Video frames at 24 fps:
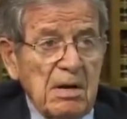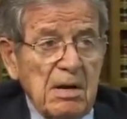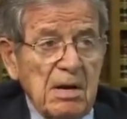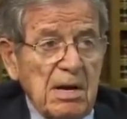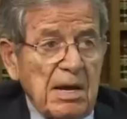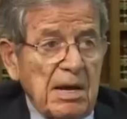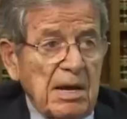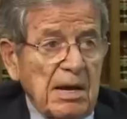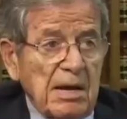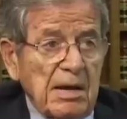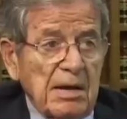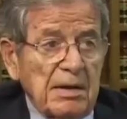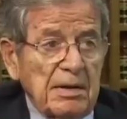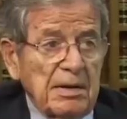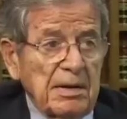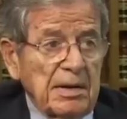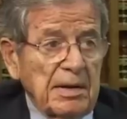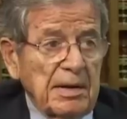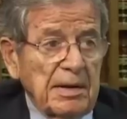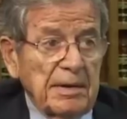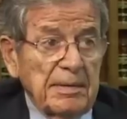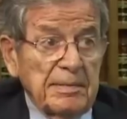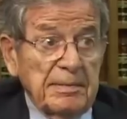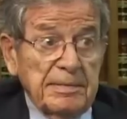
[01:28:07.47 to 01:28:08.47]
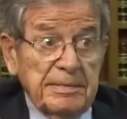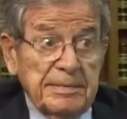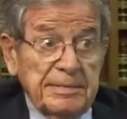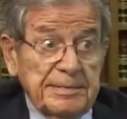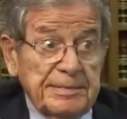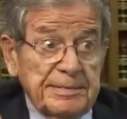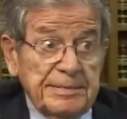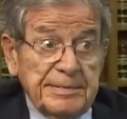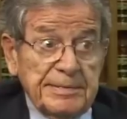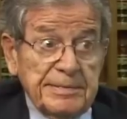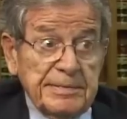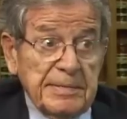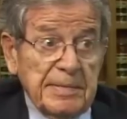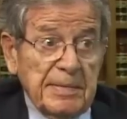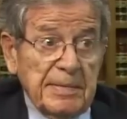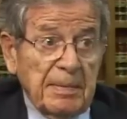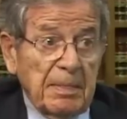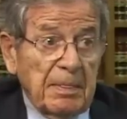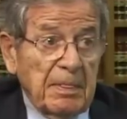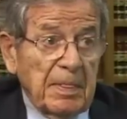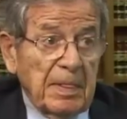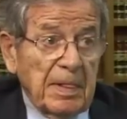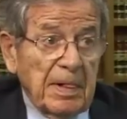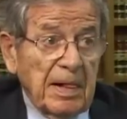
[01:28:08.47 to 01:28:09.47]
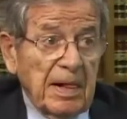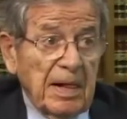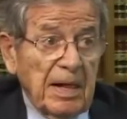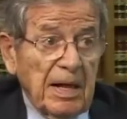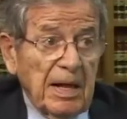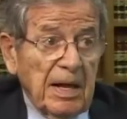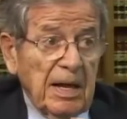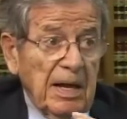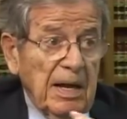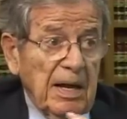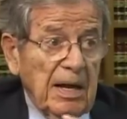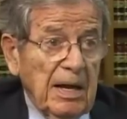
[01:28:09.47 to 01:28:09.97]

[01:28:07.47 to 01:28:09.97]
And hmm. uh, she